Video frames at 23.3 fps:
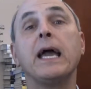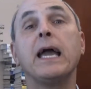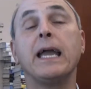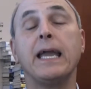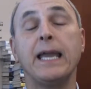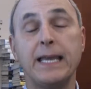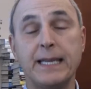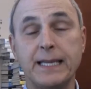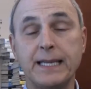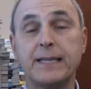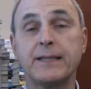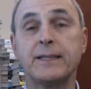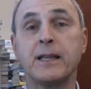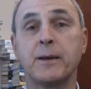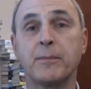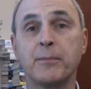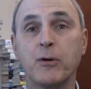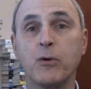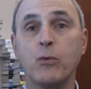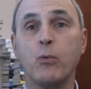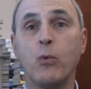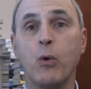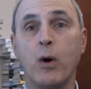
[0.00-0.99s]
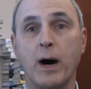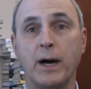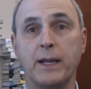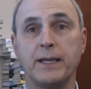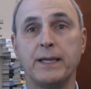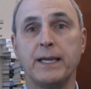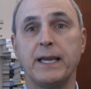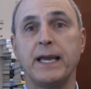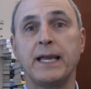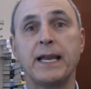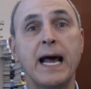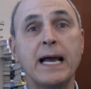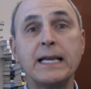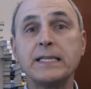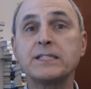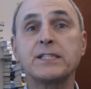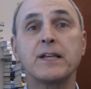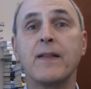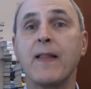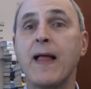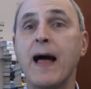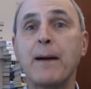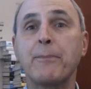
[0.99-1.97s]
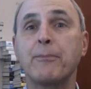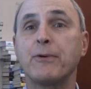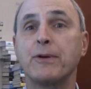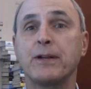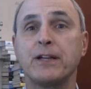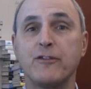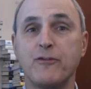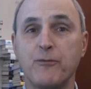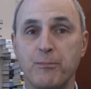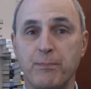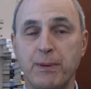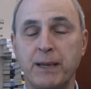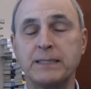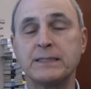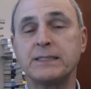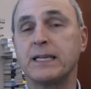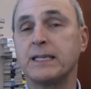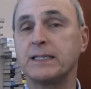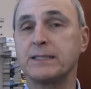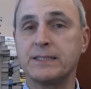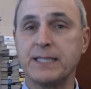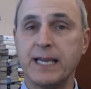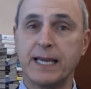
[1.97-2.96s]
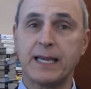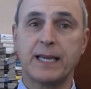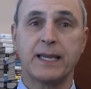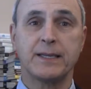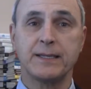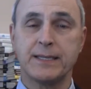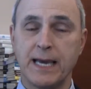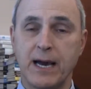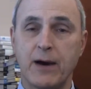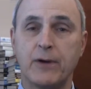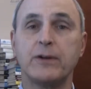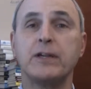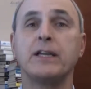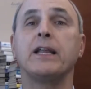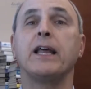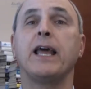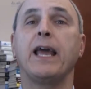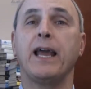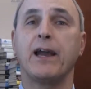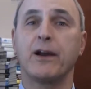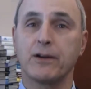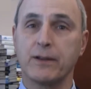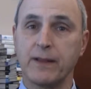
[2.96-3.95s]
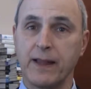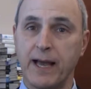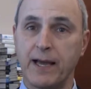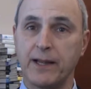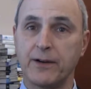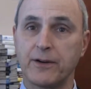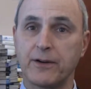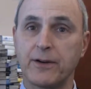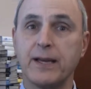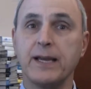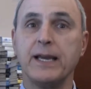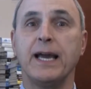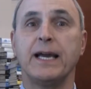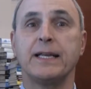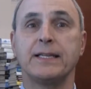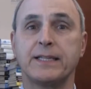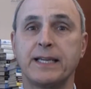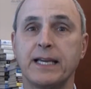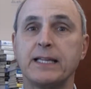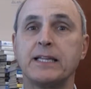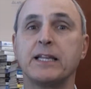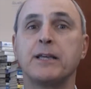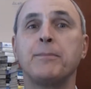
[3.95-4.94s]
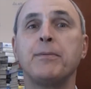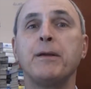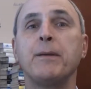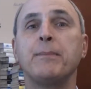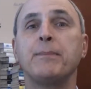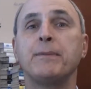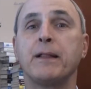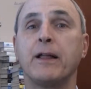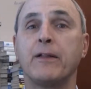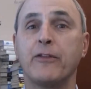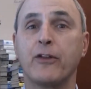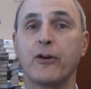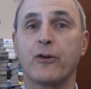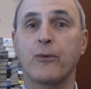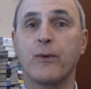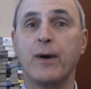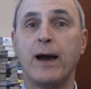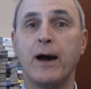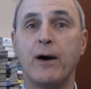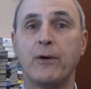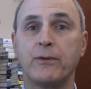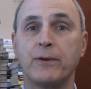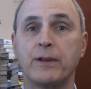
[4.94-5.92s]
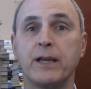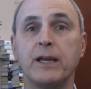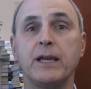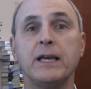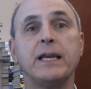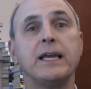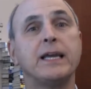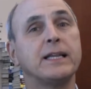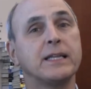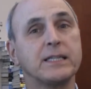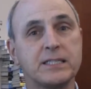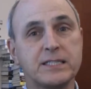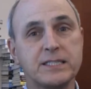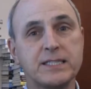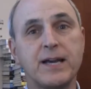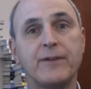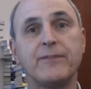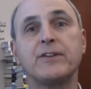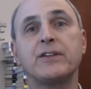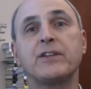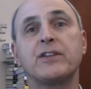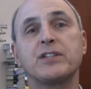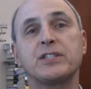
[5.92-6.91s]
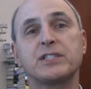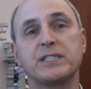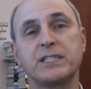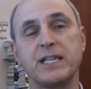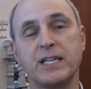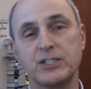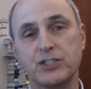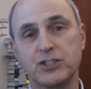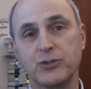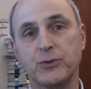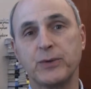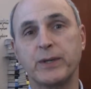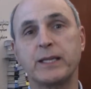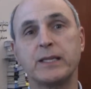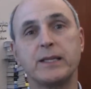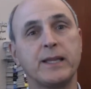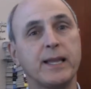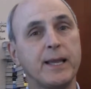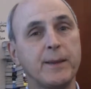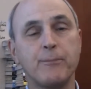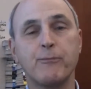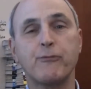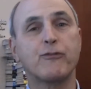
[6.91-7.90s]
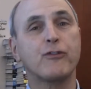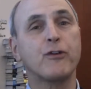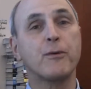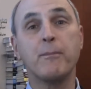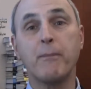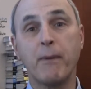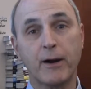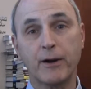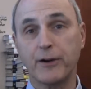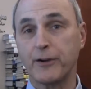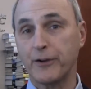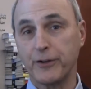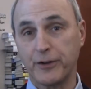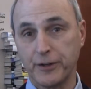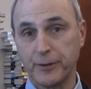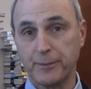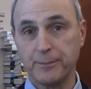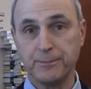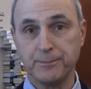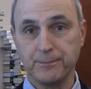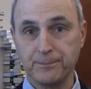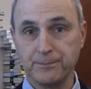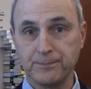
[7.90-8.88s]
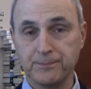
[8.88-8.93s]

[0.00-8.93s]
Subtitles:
Idiot number one, an ISO operative bent on taking down an airliner and killing people on the ground in a 7th century leap from martyrdom.